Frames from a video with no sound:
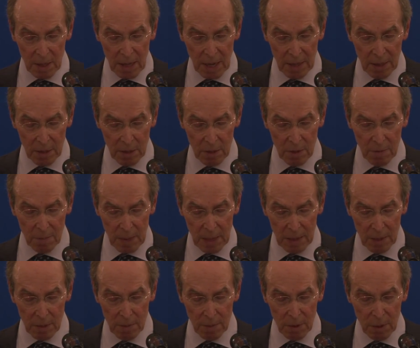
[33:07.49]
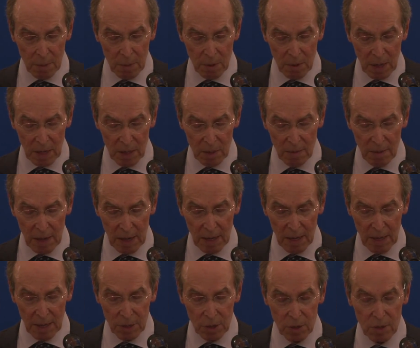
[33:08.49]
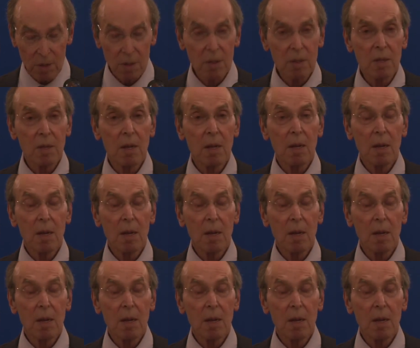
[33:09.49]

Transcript: cases of massive human rights violations